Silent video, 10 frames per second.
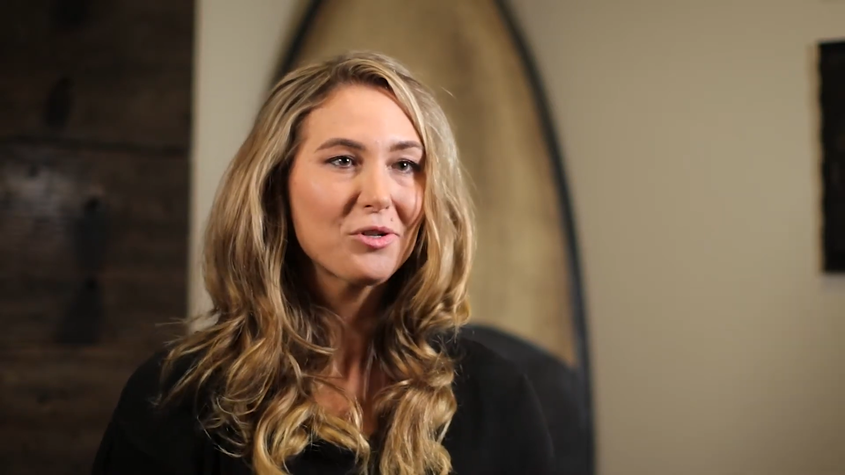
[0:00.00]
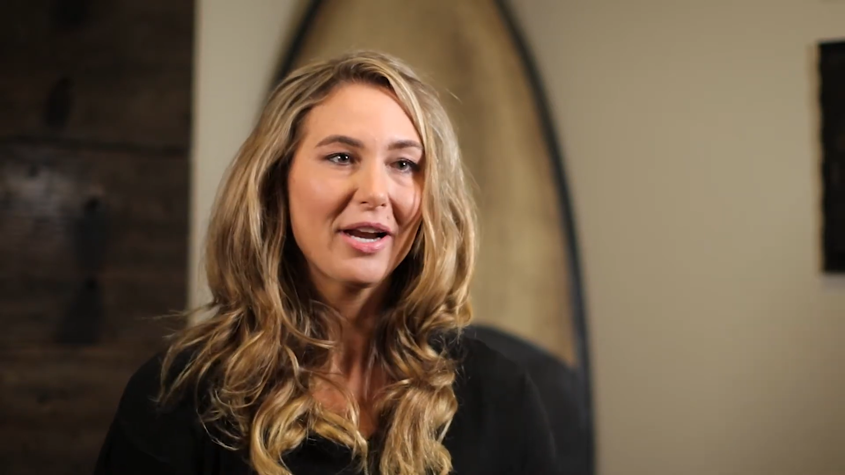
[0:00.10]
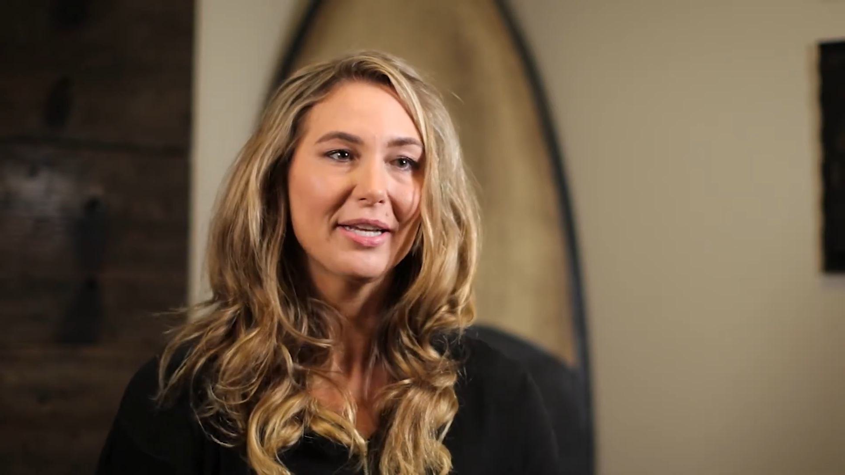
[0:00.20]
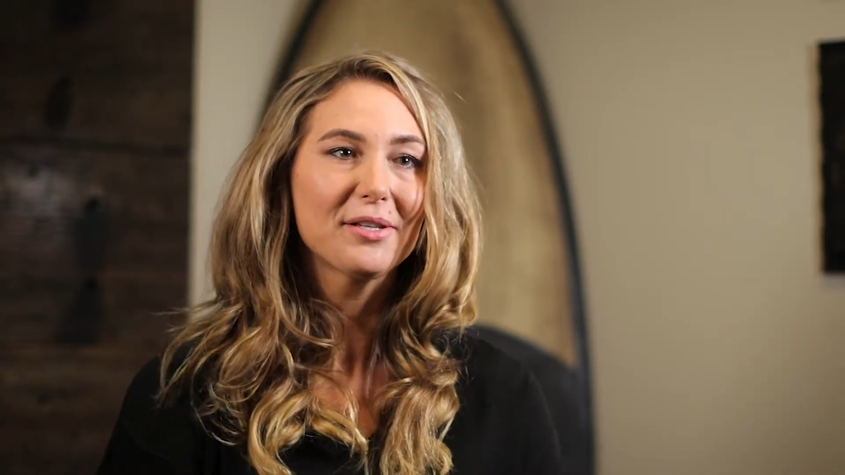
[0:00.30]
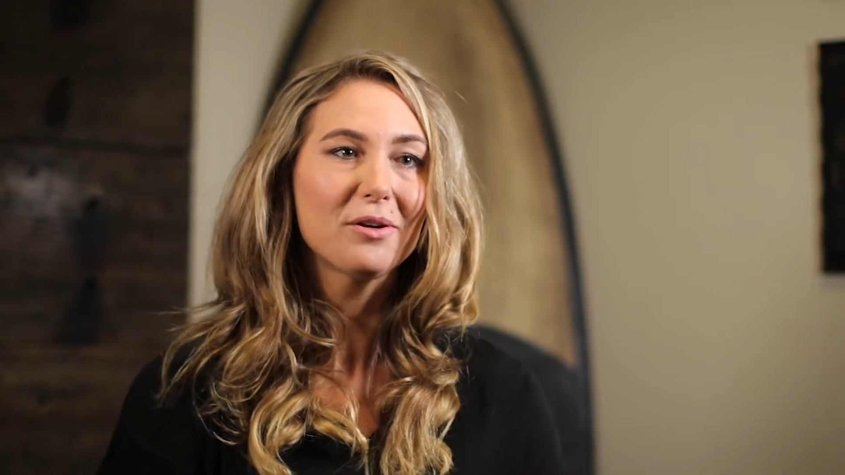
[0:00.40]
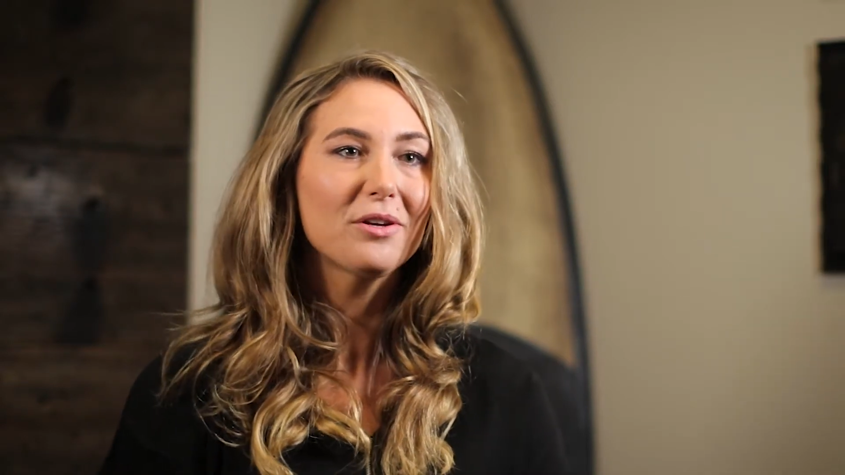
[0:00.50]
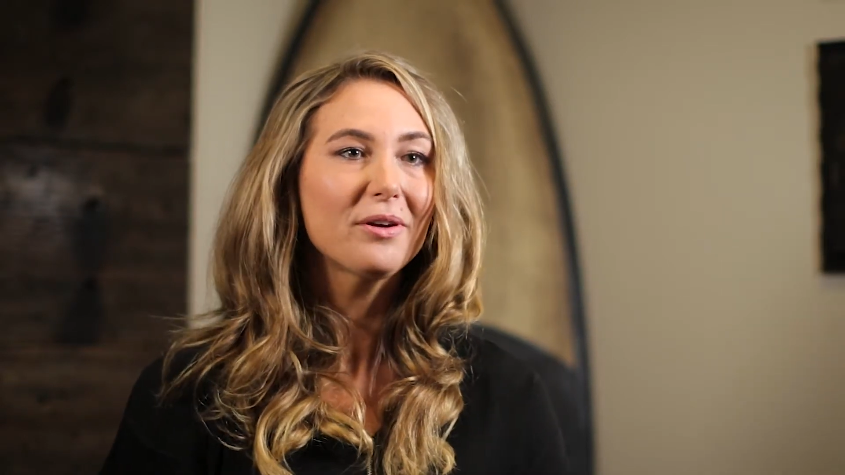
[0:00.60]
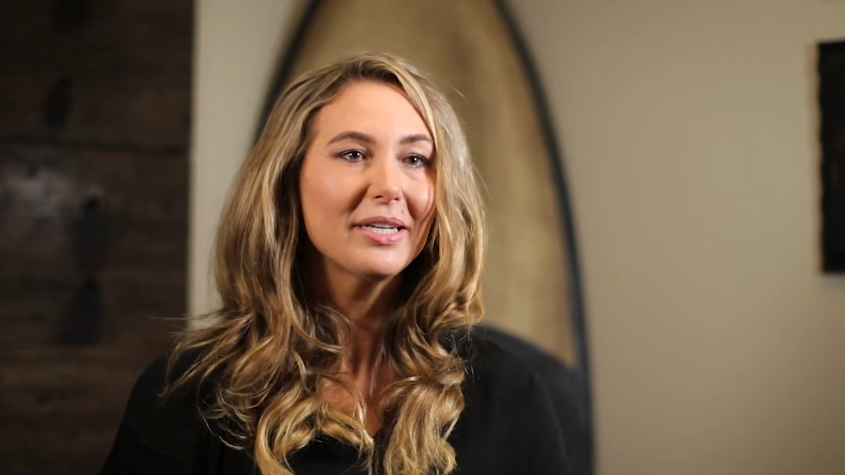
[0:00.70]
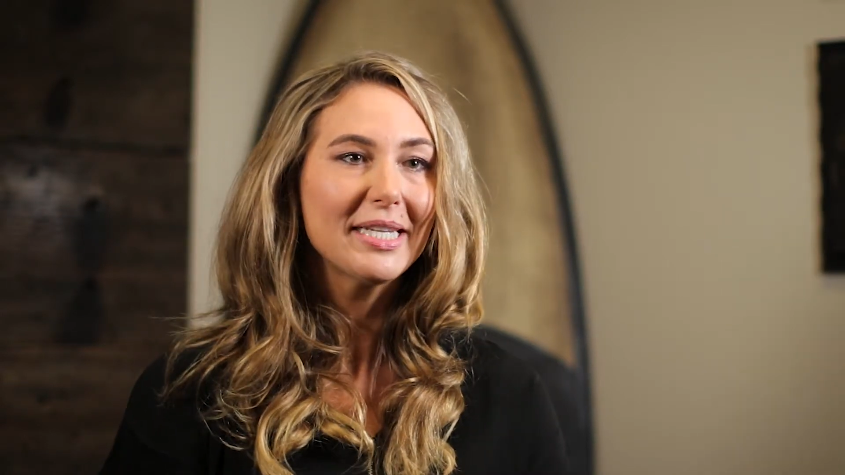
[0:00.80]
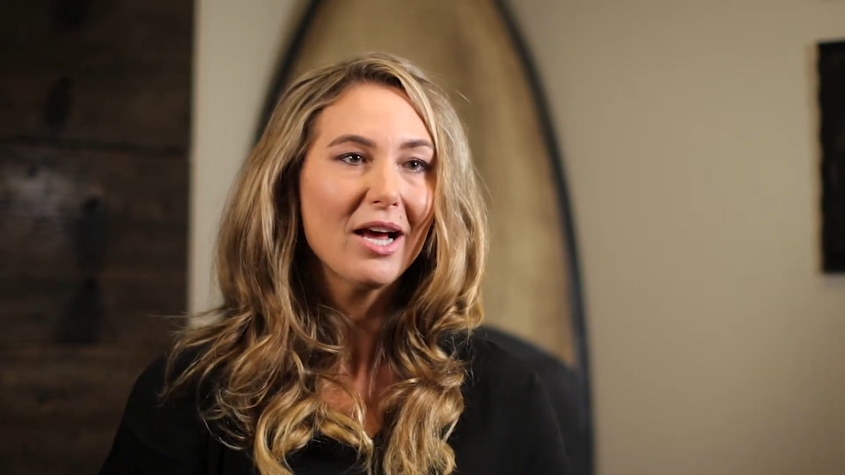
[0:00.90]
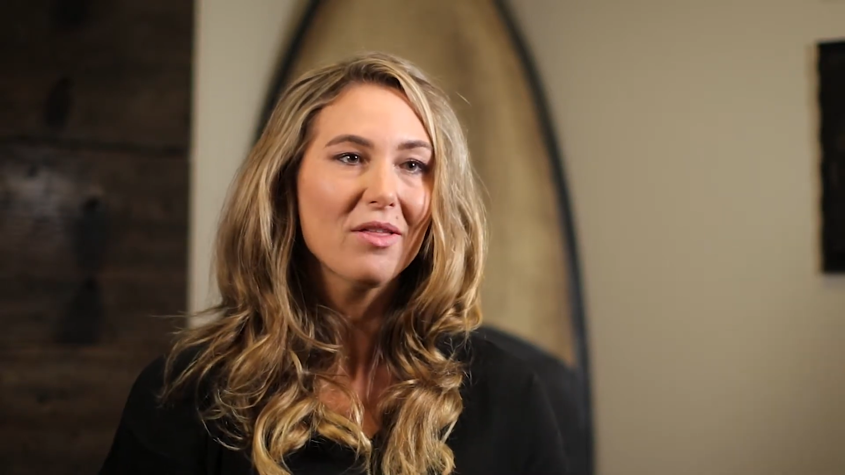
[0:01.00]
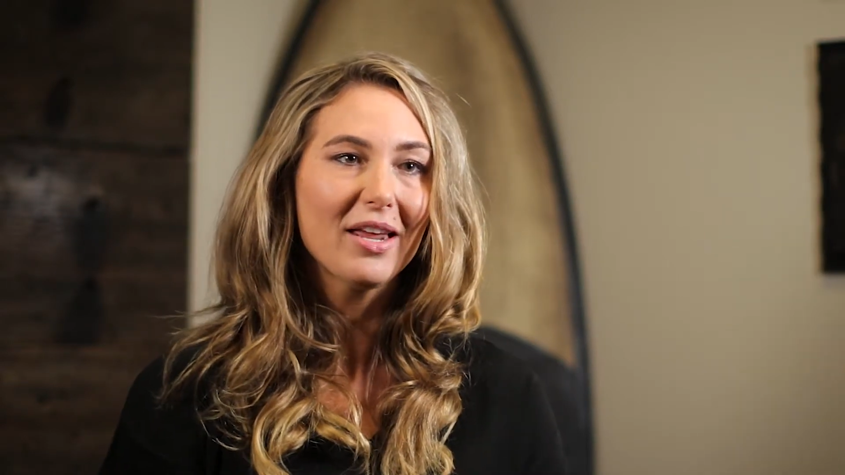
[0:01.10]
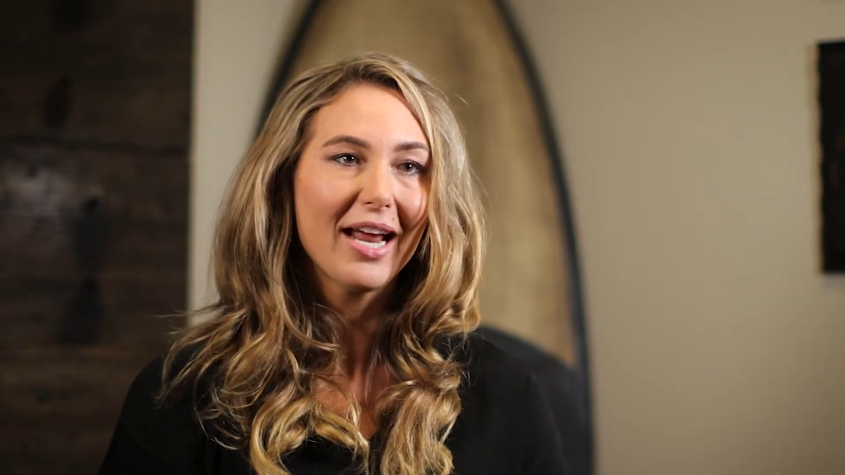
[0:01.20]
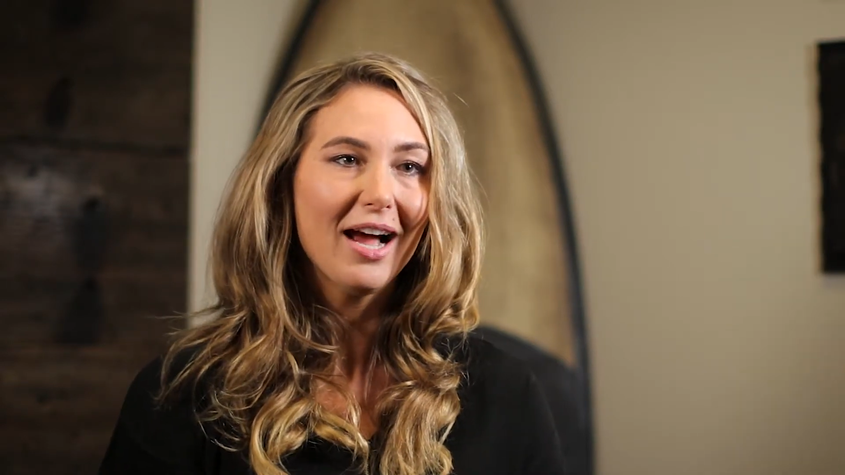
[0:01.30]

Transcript: tray so you can tell that I